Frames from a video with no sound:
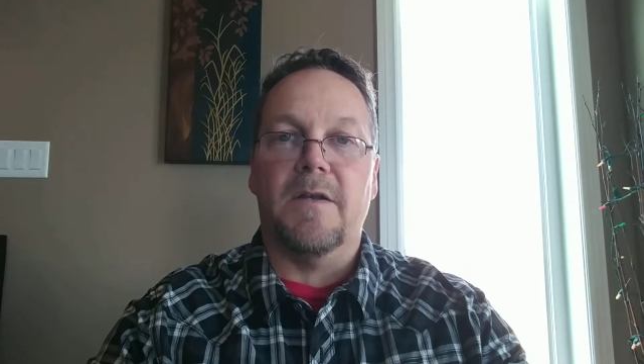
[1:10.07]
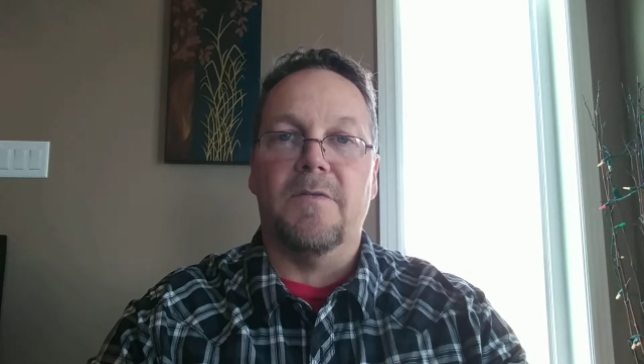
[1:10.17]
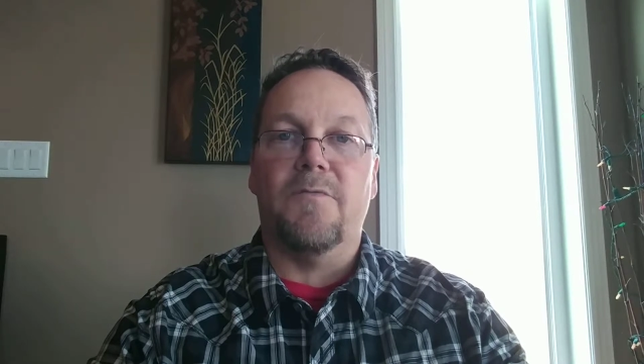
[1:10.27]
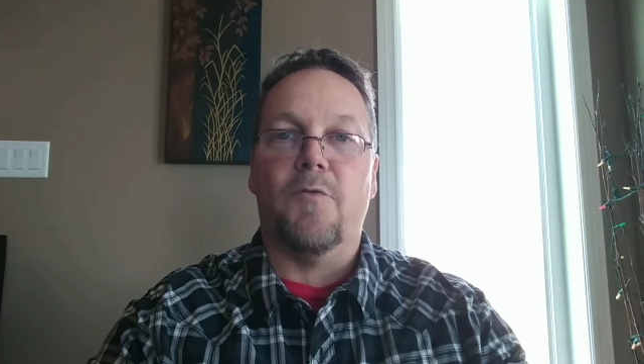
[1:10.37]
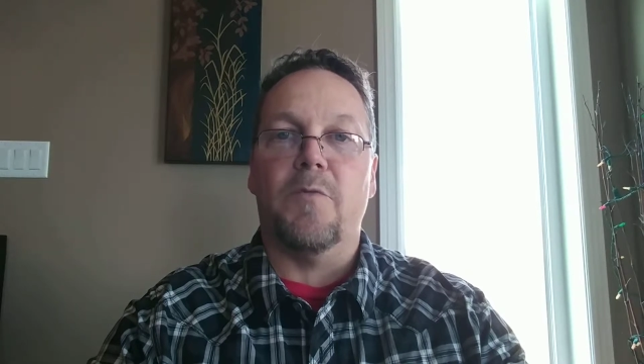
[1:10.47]

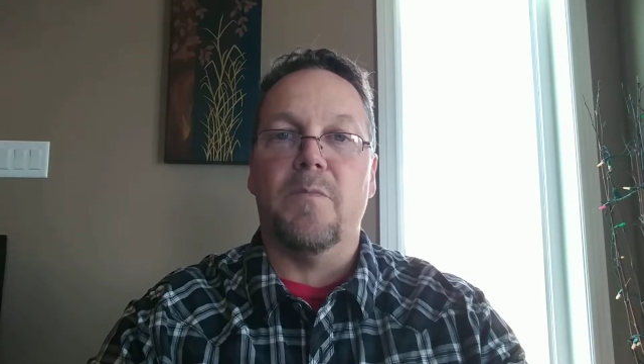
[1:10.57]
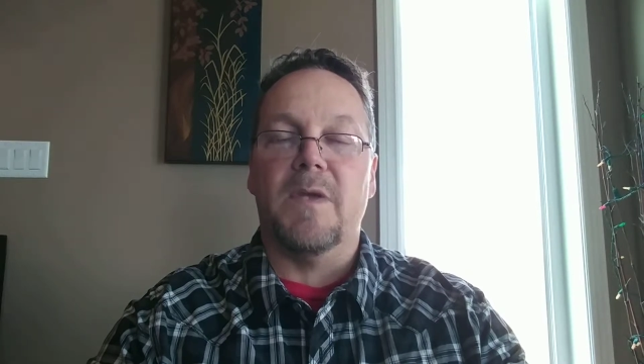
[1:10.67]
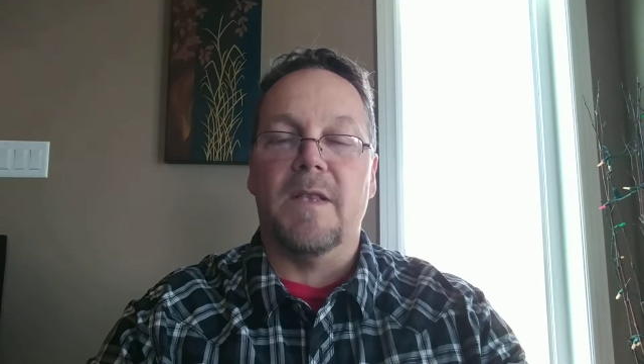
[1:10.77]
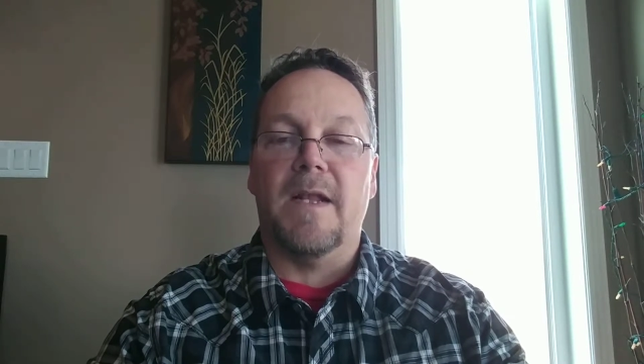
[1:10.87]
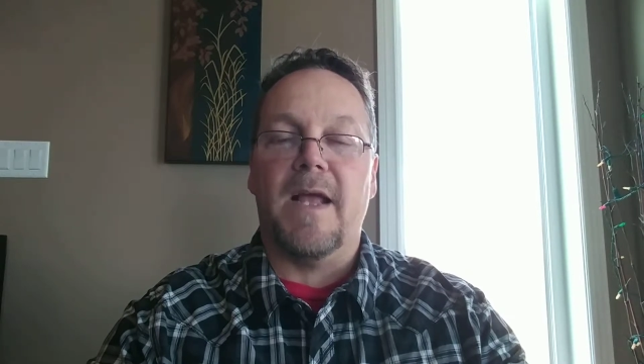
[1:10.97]
informed
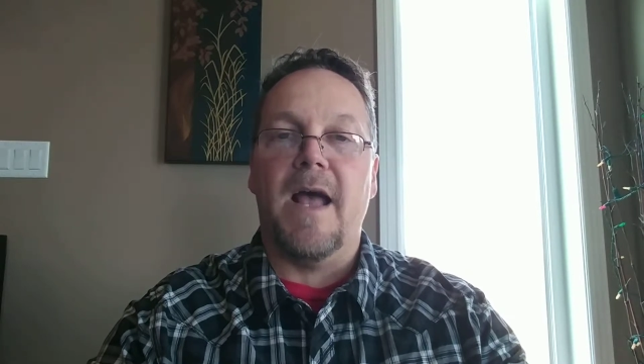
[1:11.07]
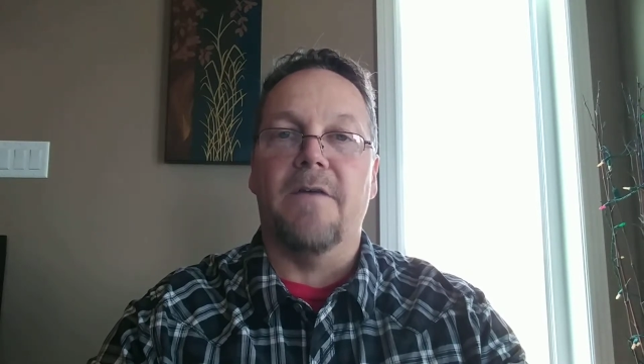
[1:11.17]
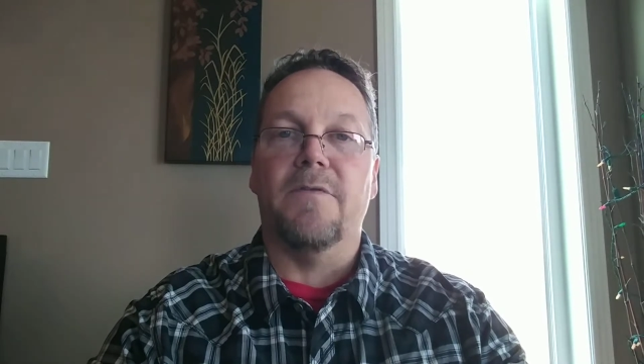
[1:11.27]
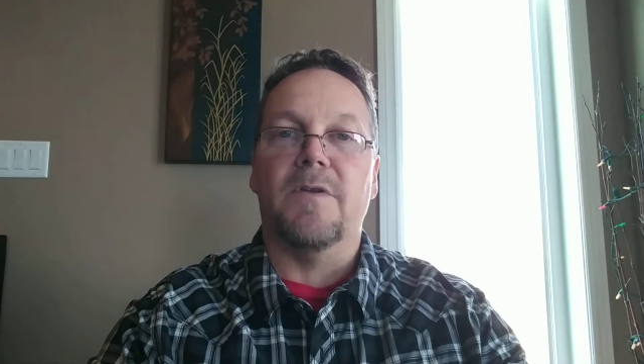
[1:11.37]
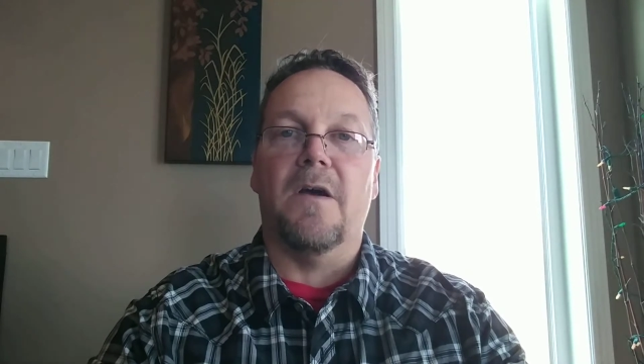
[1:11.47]
me that I
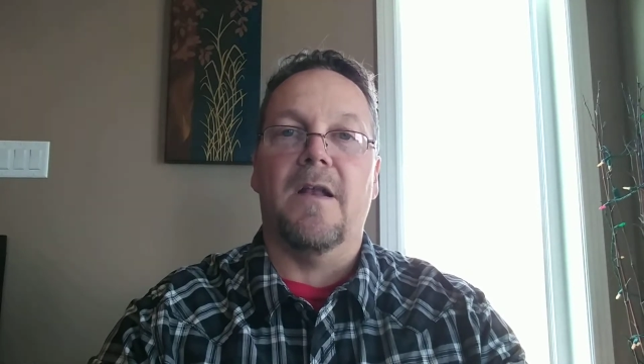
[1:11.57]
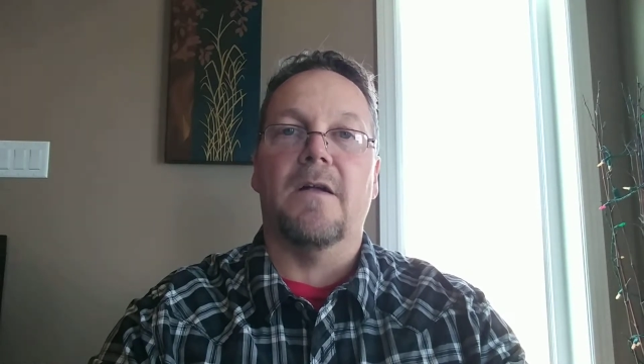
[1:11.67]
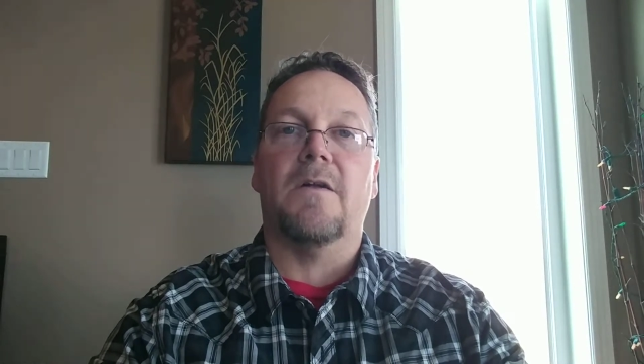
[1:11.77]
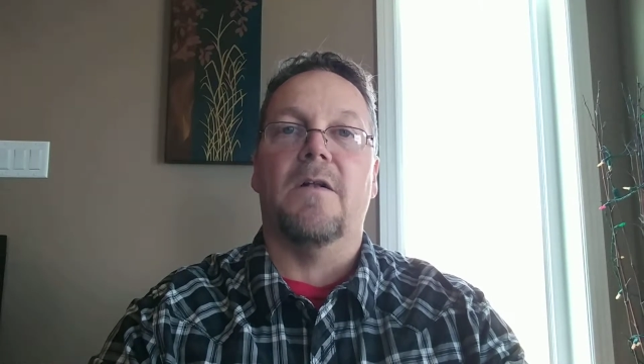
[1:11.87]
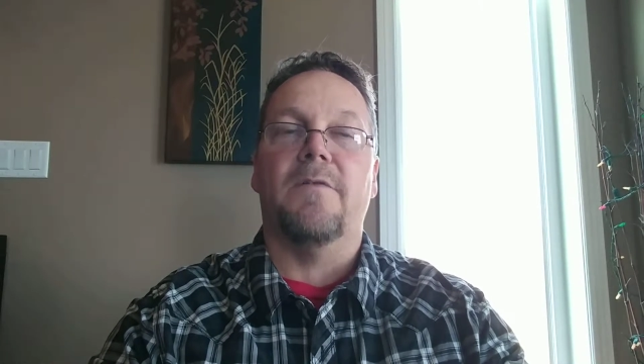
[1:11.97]
have a
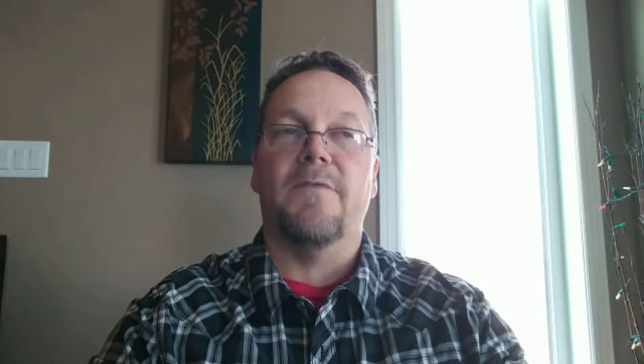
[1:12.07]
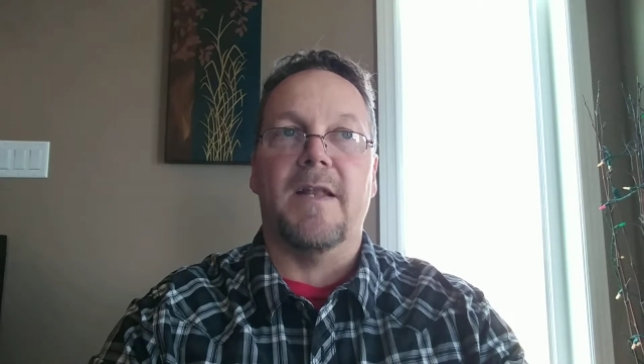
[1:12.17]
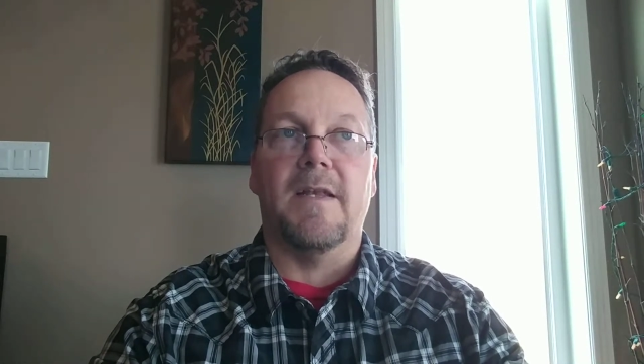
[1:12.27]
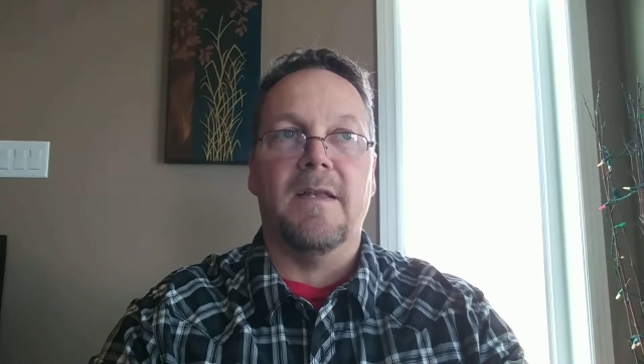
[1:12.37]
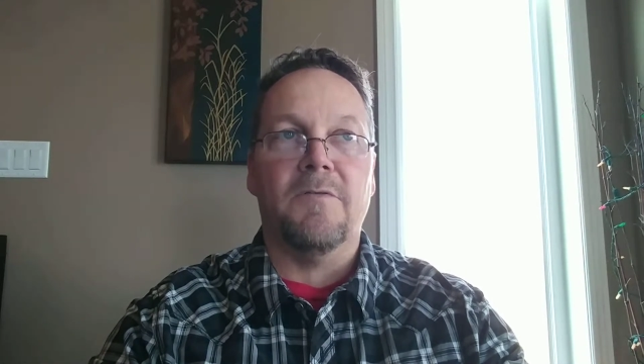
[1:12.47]
non-alcohol
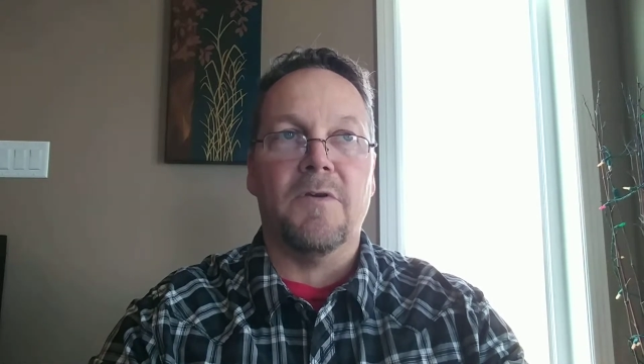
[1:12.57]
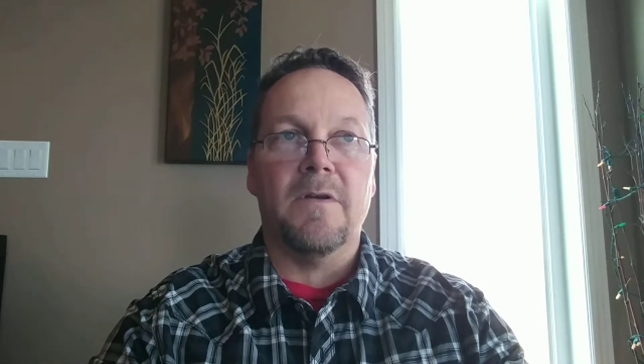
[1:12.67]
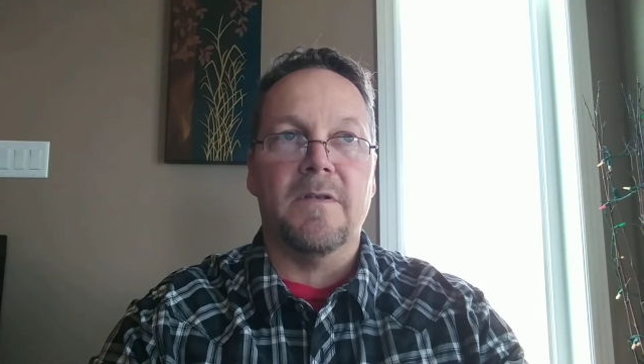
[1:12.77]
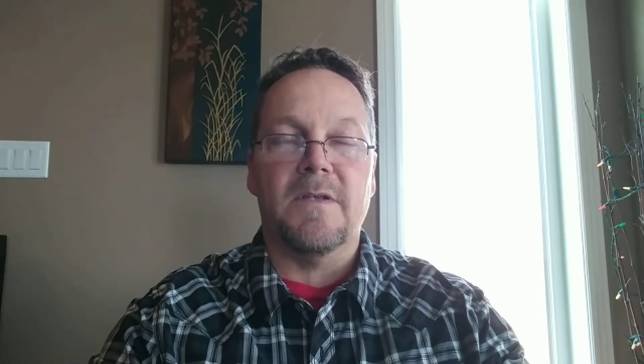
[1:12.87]
fatty liver.